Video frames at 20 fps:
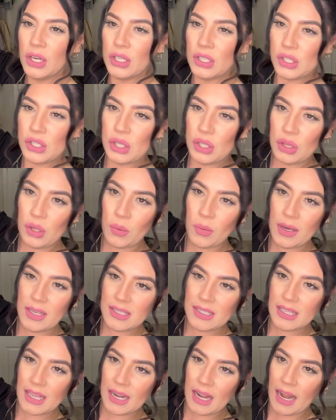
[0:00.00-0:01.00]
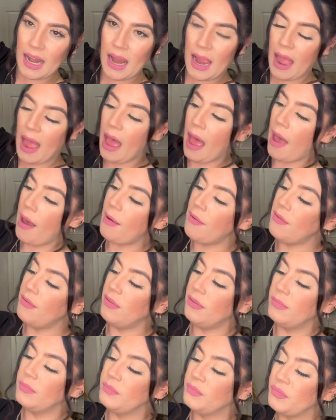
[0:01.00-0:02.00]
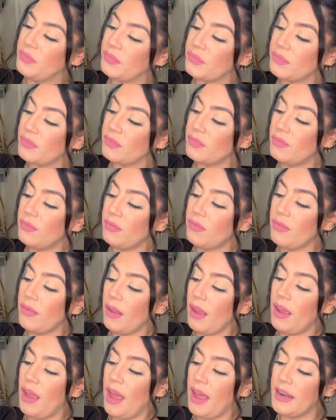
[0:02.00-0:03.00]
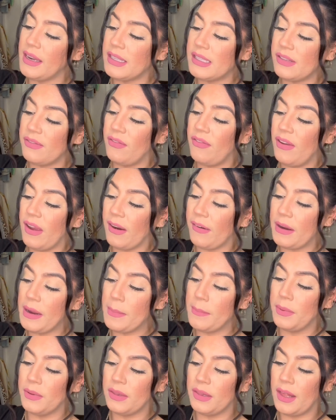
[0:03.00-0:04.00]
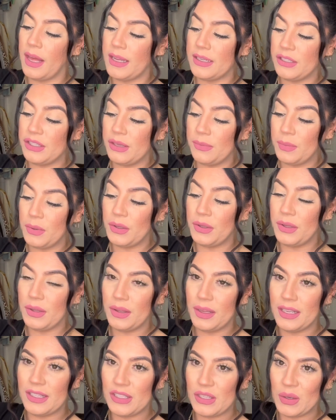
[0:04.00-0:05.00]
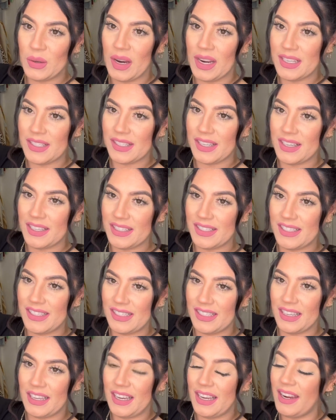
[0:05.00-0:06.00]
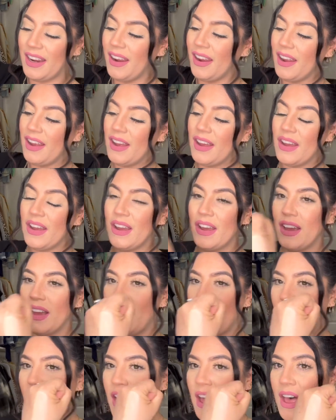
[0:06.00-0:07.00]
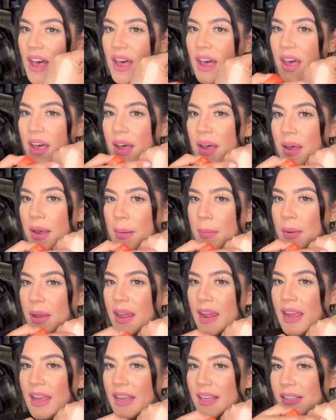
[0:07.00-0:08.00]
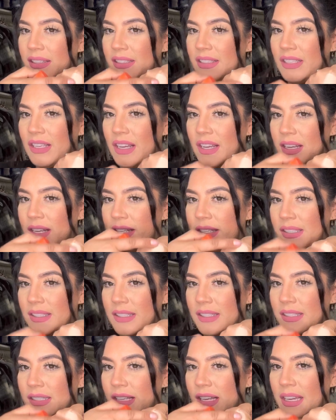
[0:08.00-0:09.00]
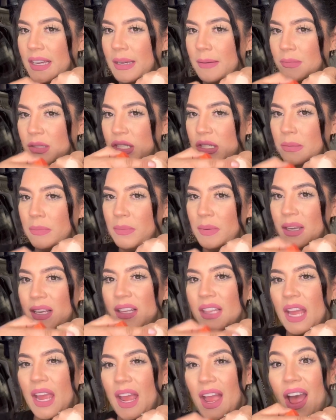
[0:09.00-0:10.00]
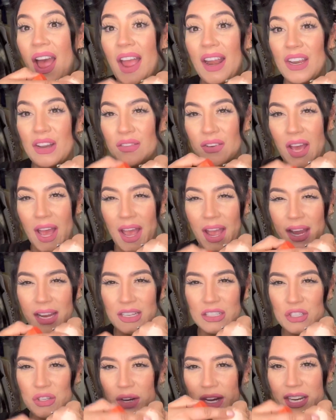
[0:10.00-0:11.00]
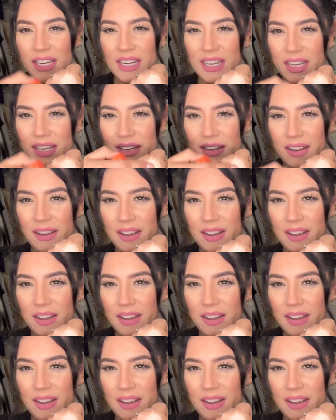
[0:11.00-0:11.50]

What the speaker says: to the ones that I have. And it's very blendable, as you guys can see. It does seem to be like kind of hydrating.